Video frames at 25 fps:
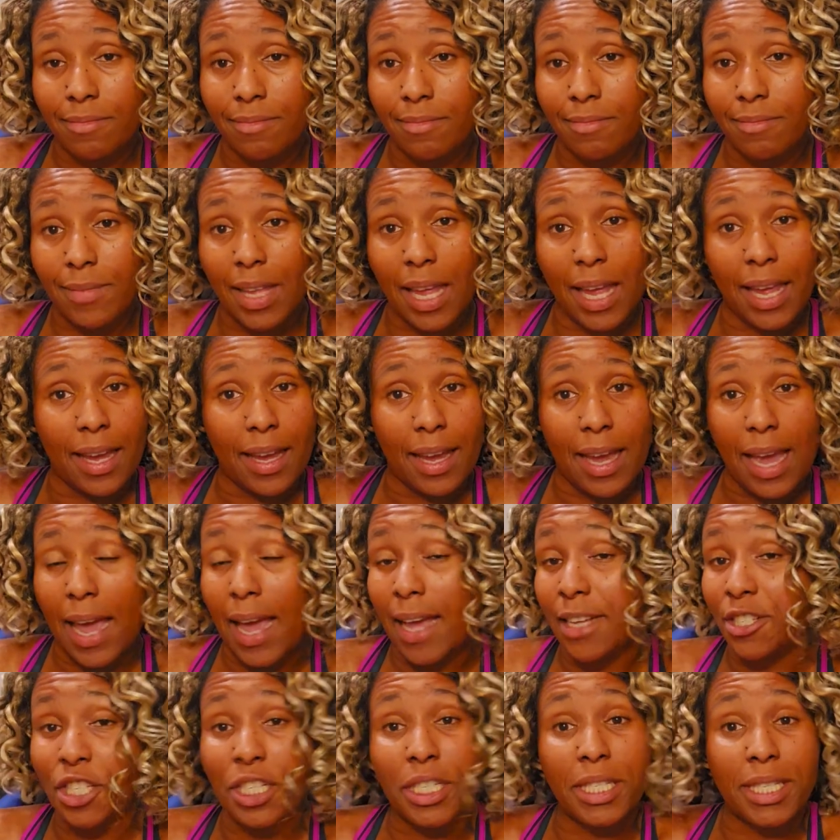Like,
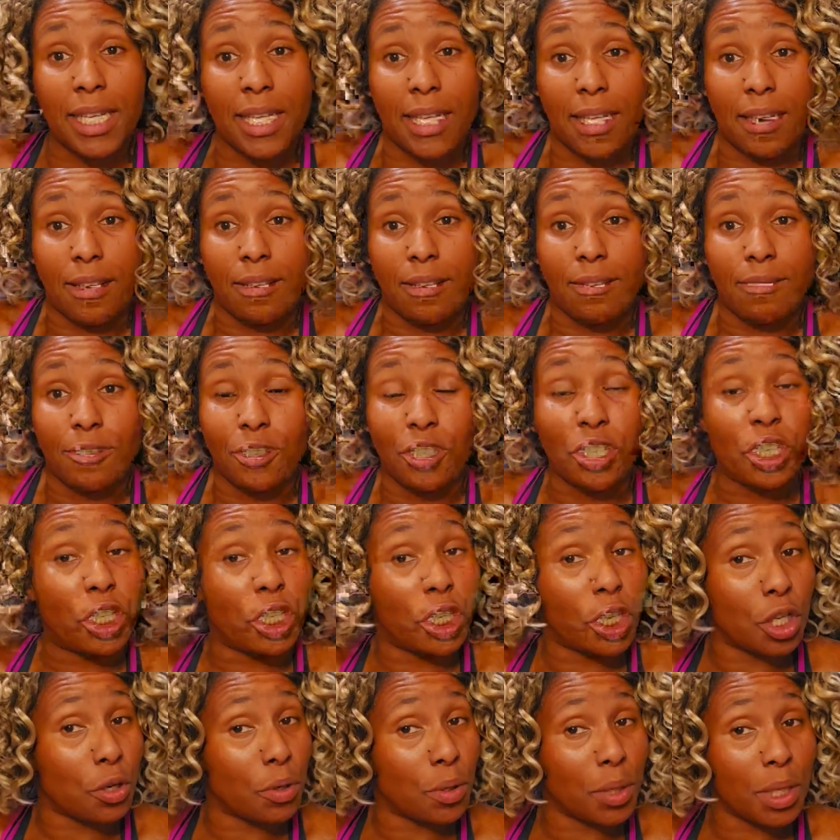and she did. She
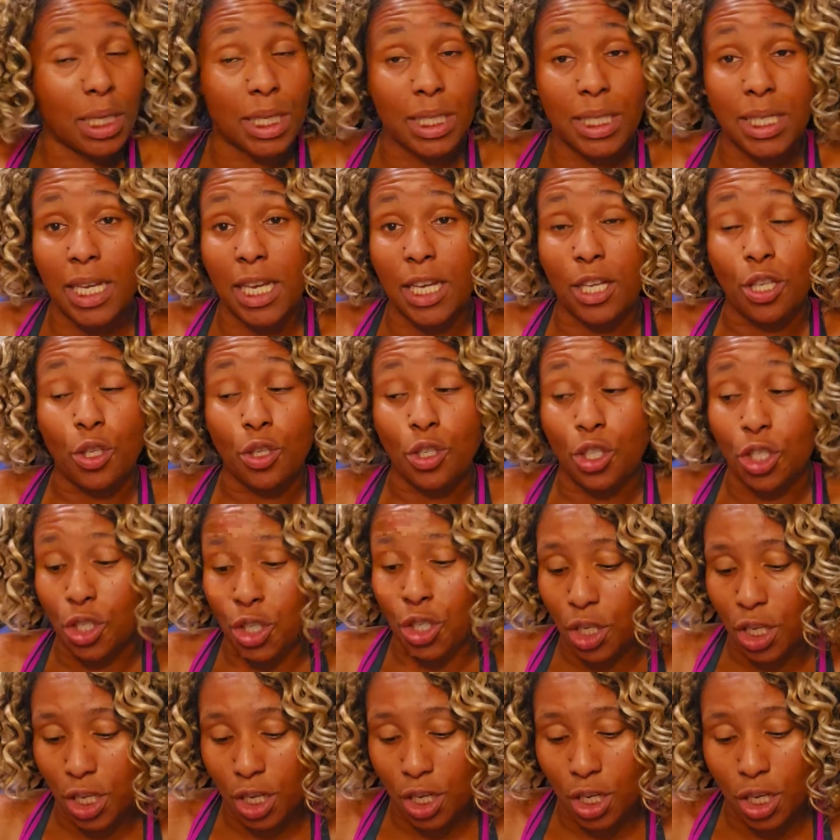literally did.
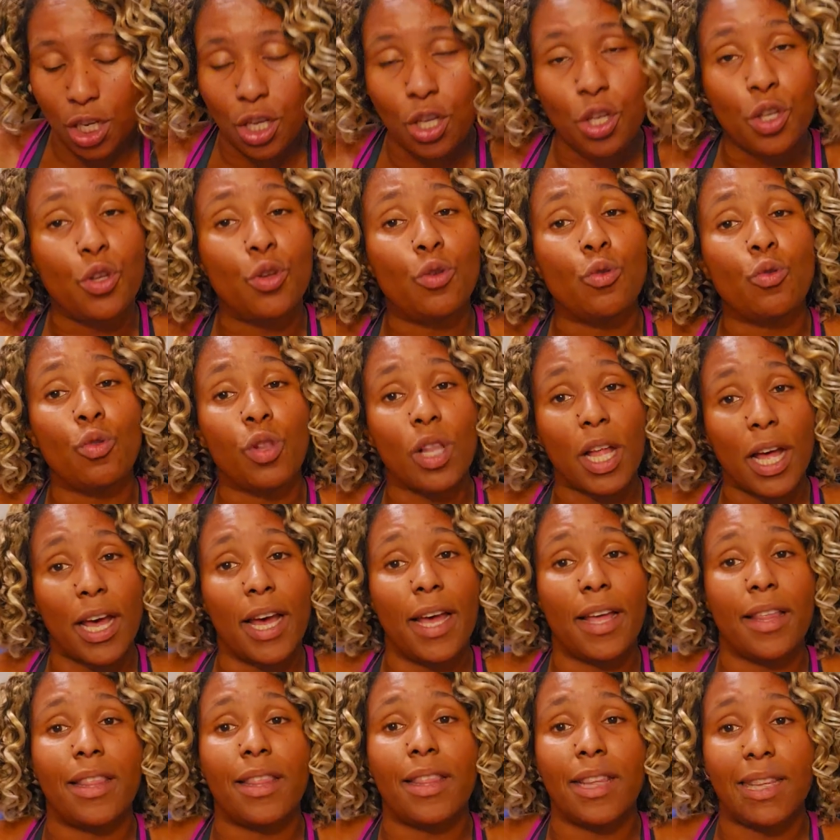She, you
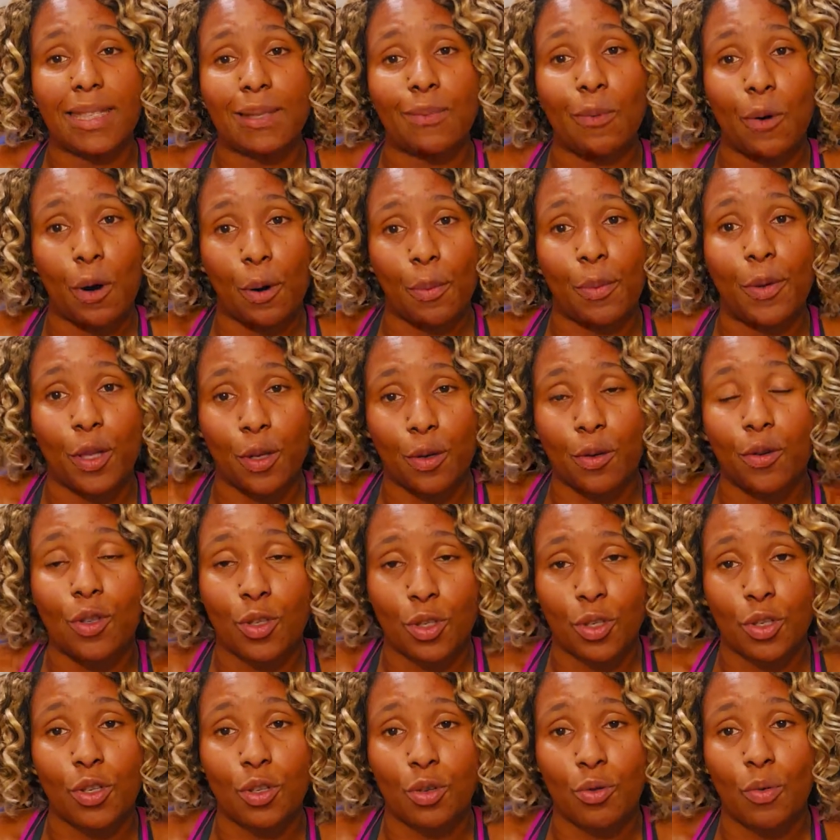let this woman use
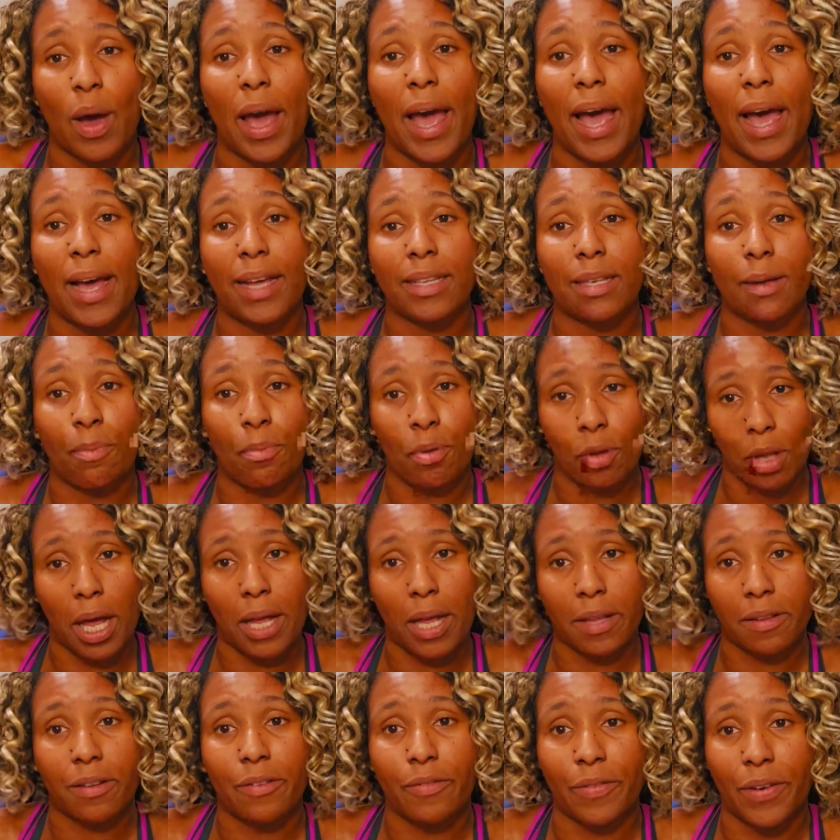you as a
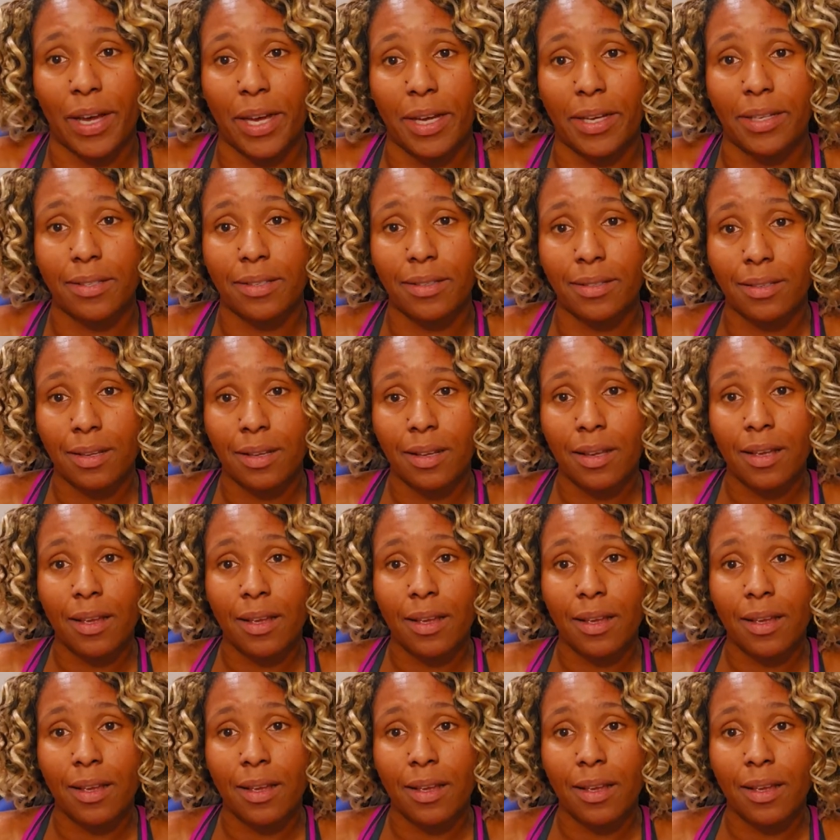plot device.